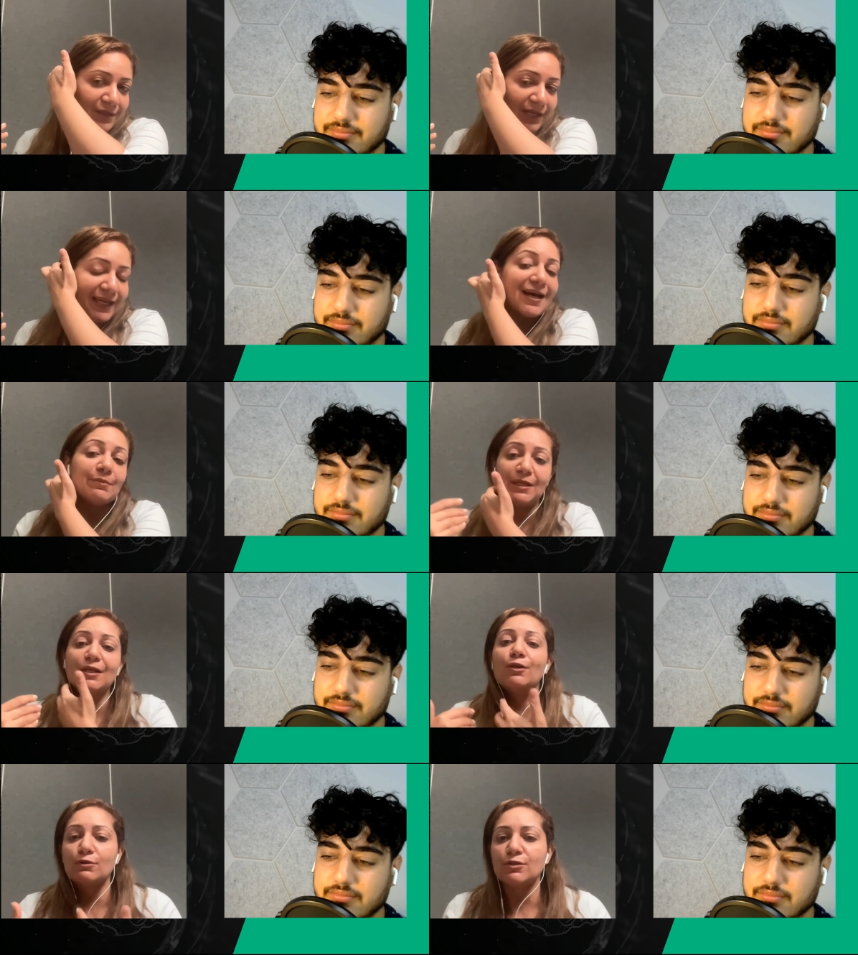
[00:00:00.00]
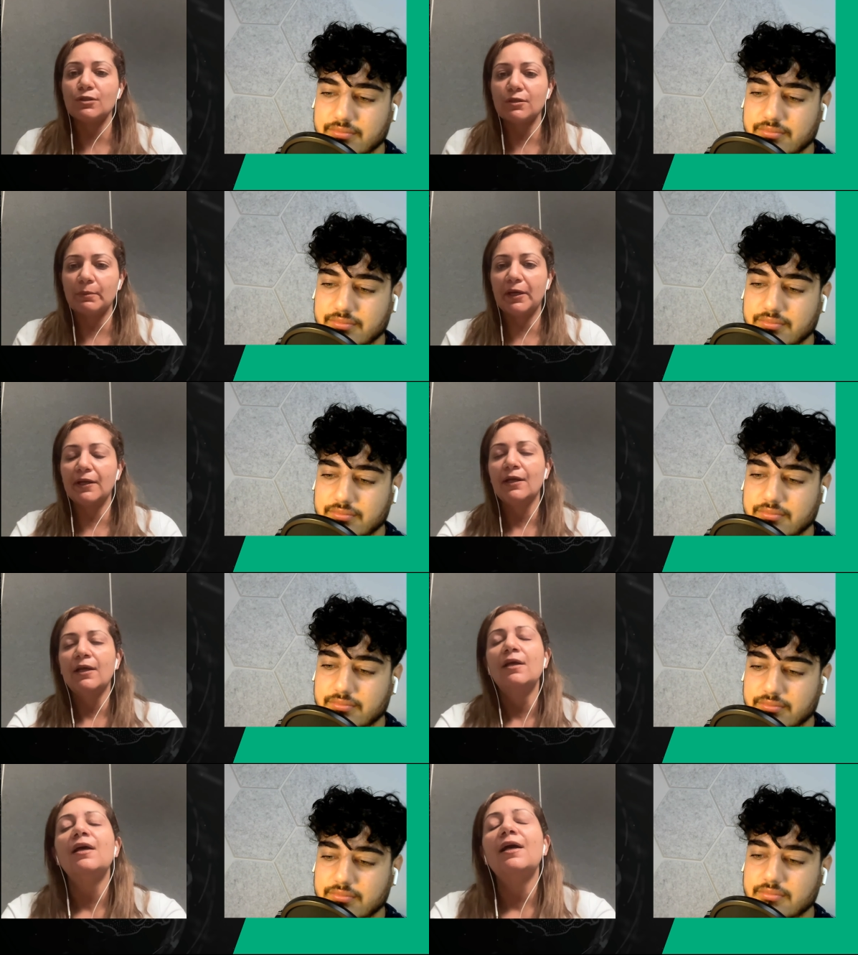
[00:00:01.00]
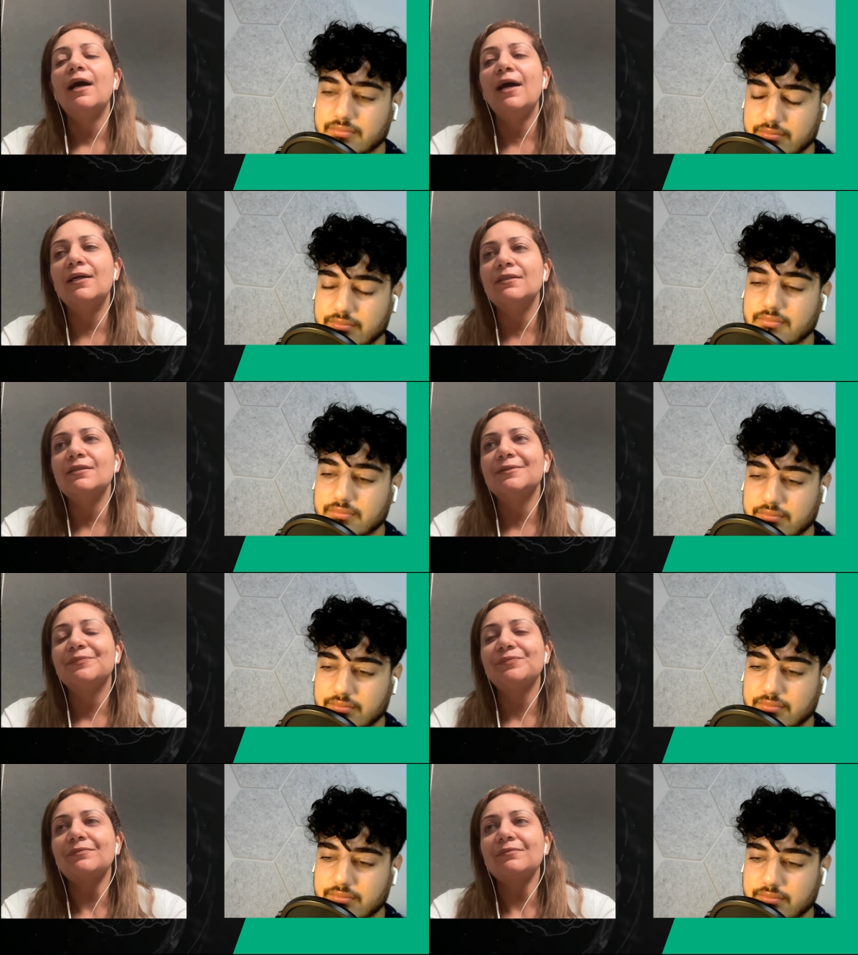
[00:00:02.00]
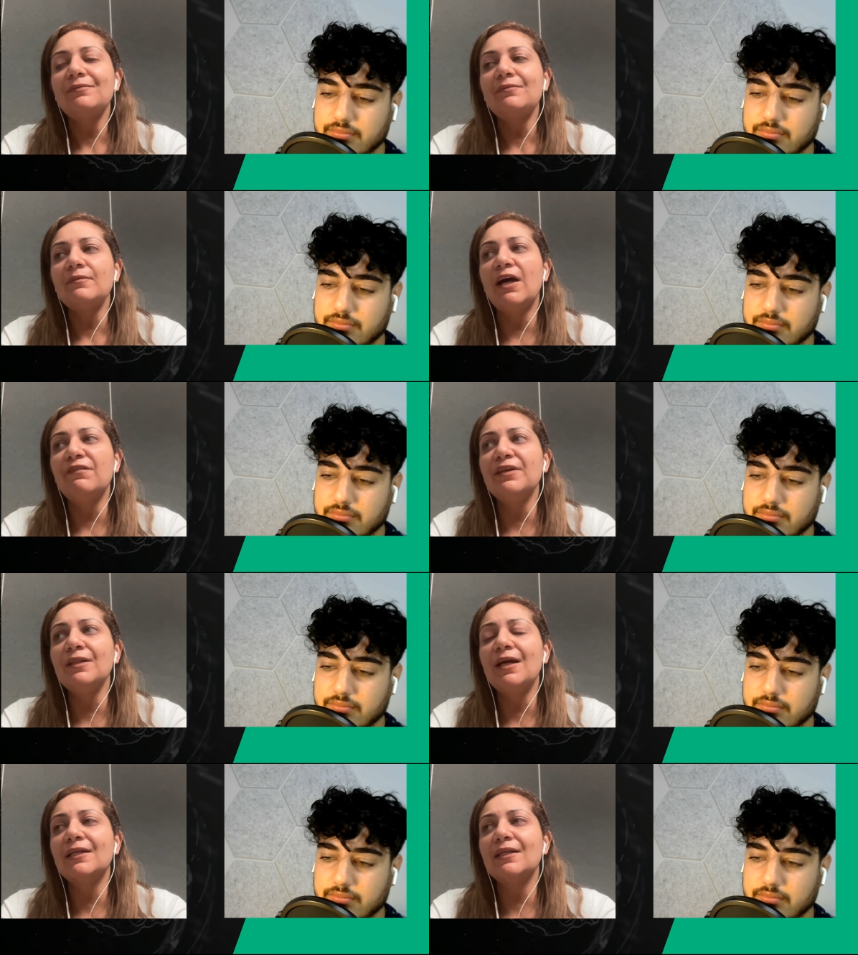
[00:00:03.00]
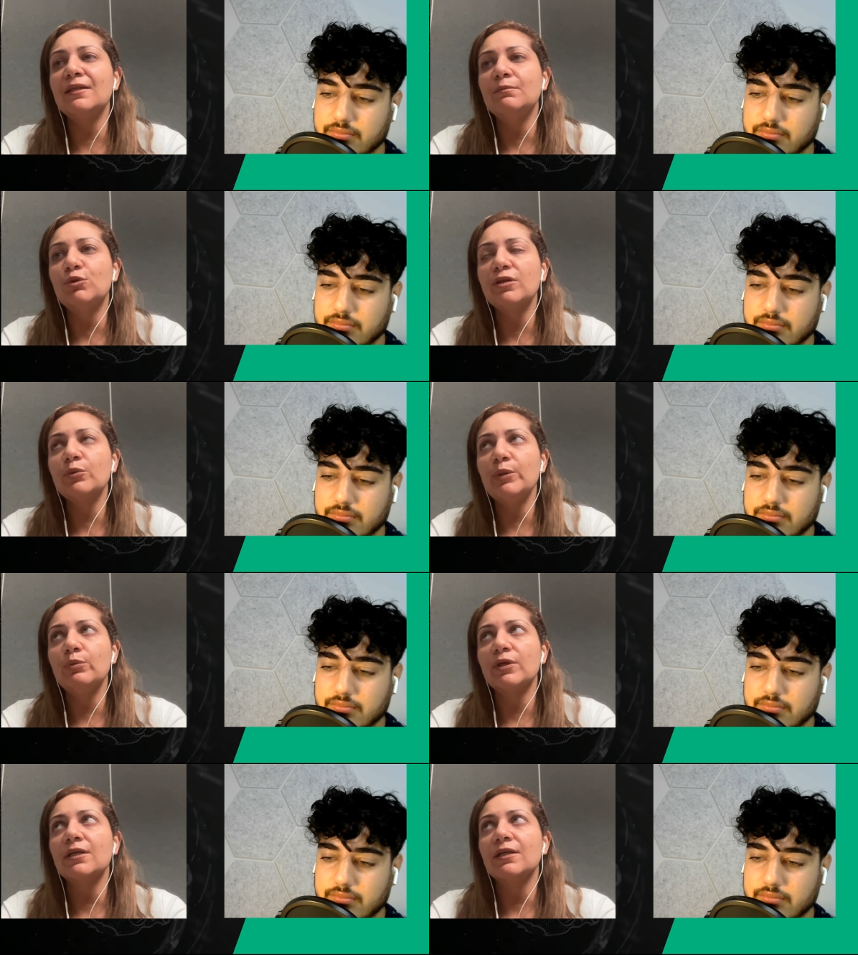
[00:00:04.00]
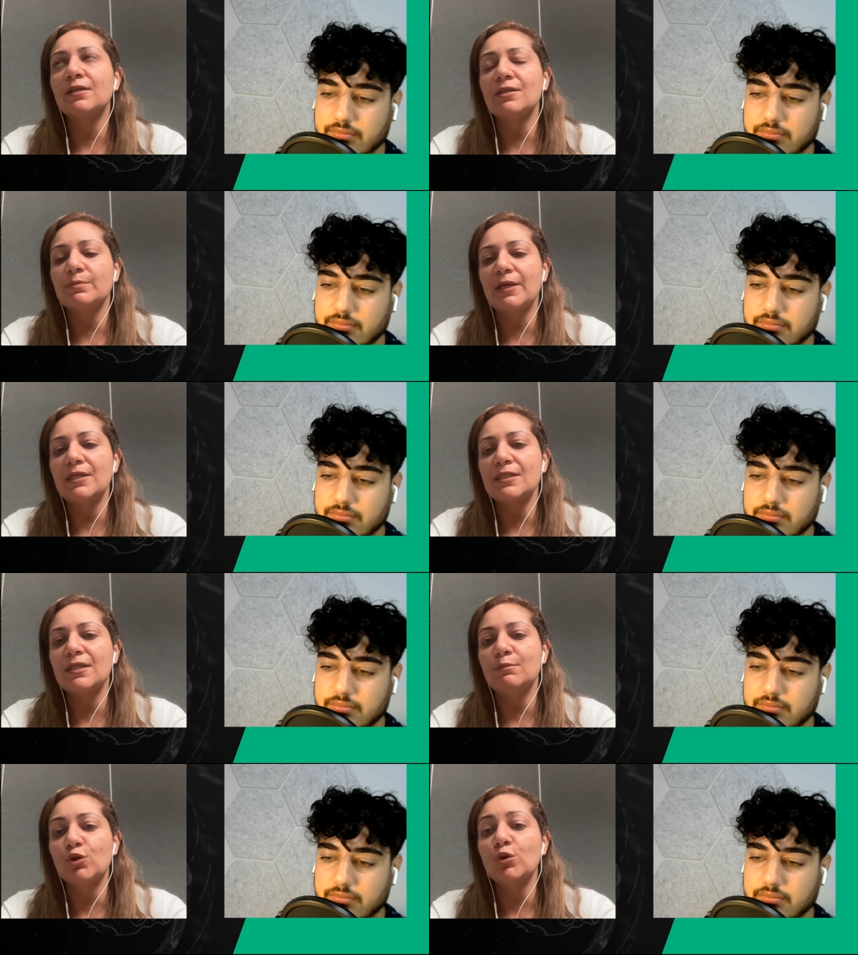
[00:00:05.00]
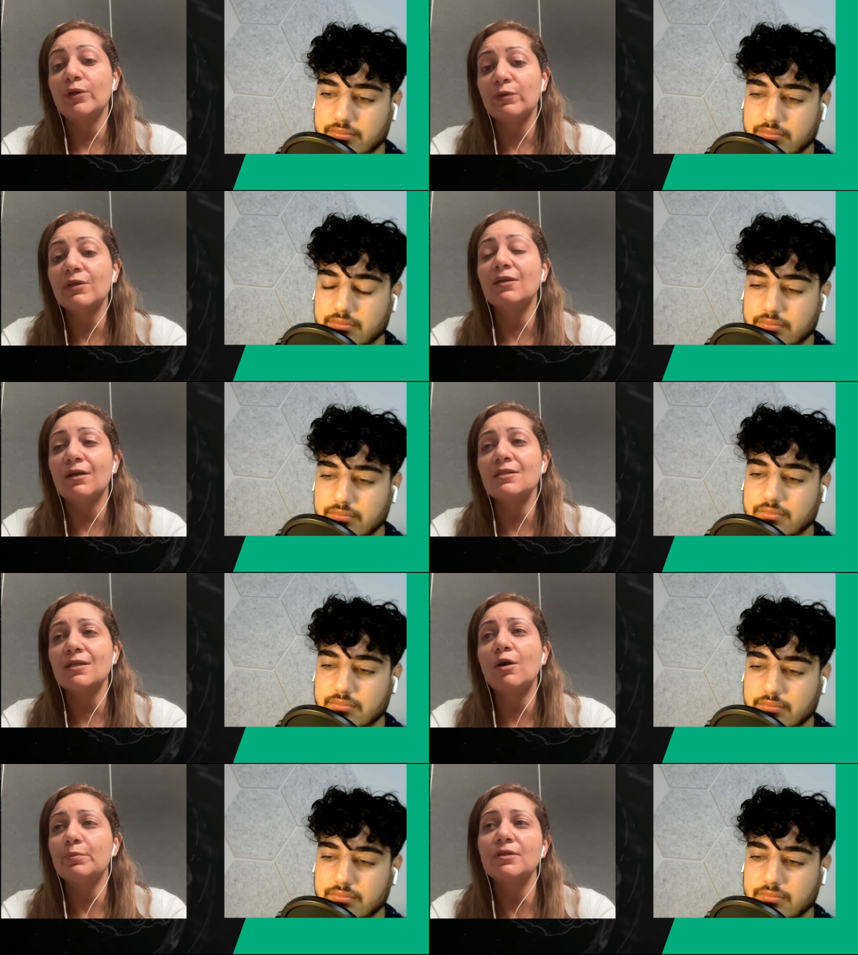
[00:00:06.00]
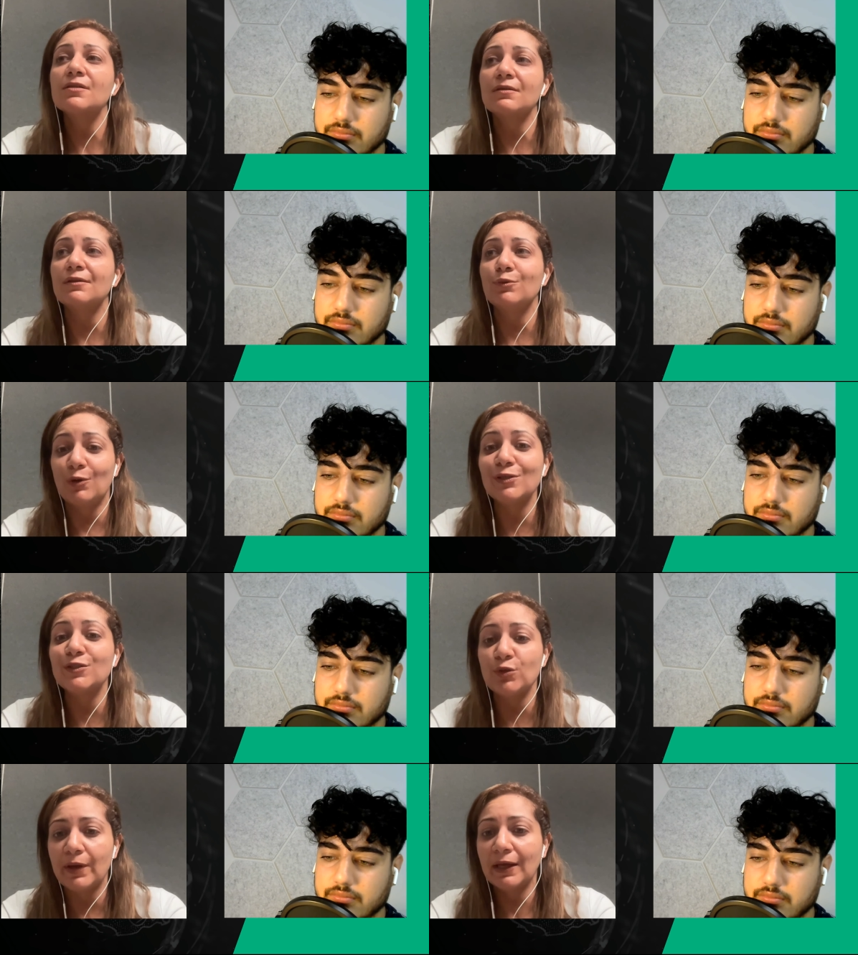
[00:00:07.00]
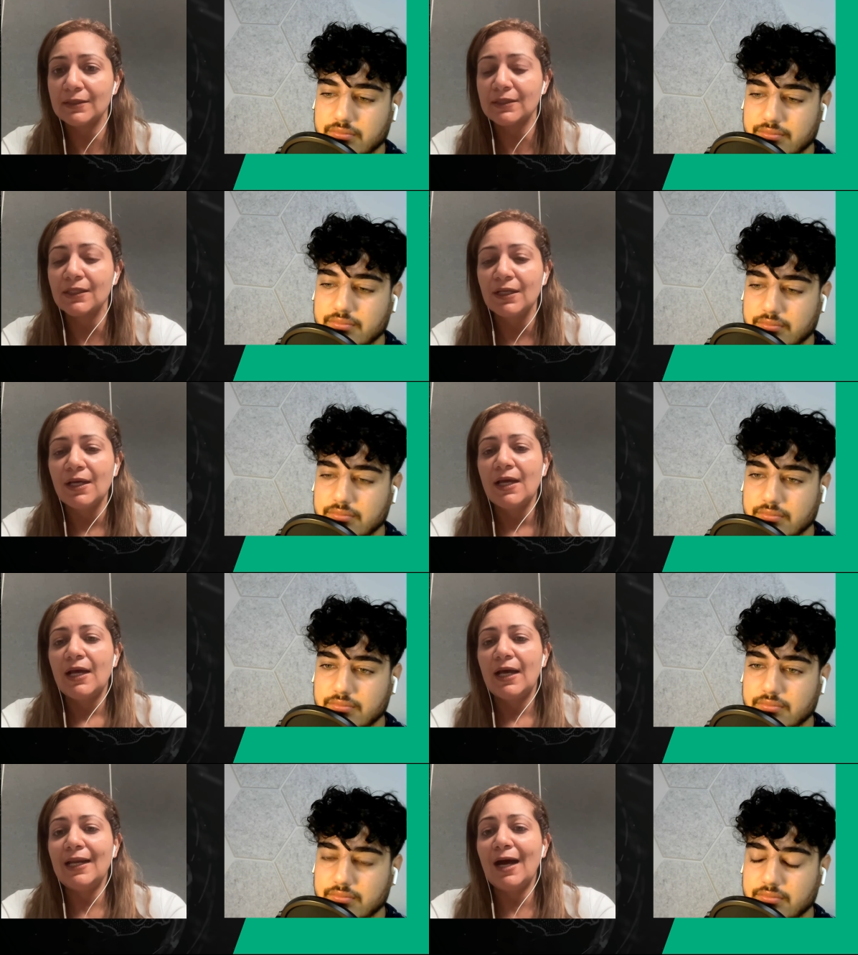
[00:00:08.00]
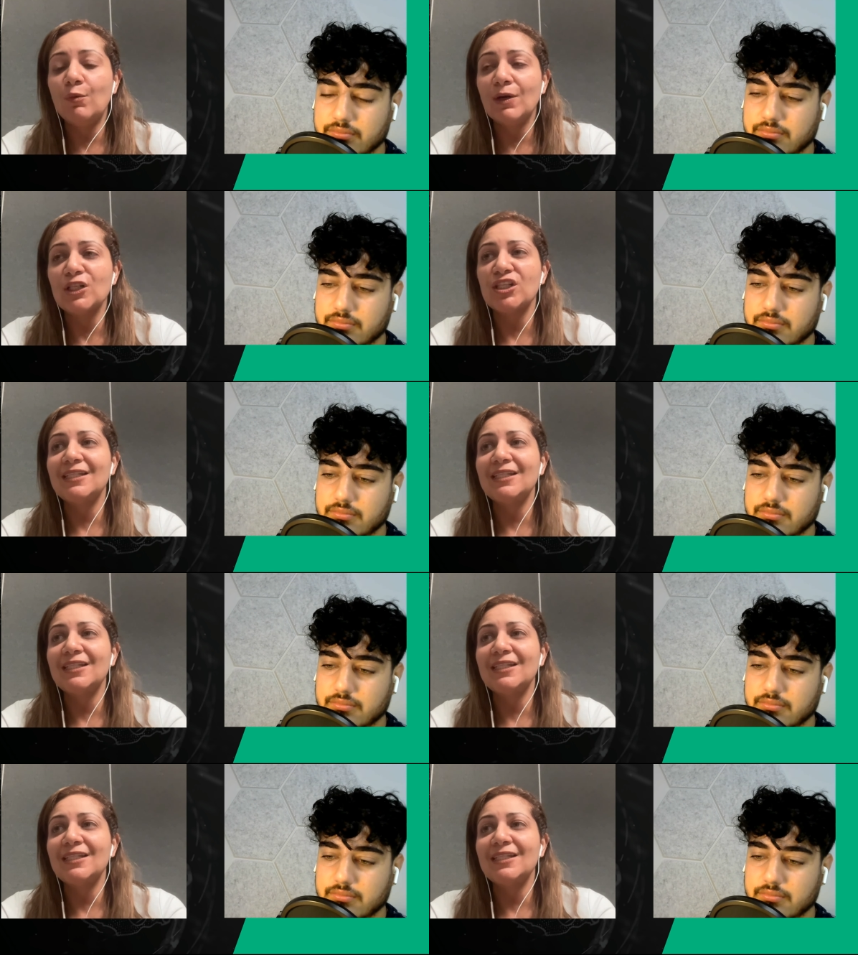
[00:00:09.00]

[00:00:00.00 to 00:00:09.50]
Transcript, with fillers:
Speaker 1: but that can be closer to mine. And I feel like the more we work in a space, the more we realize how personal what we're doing is and how much it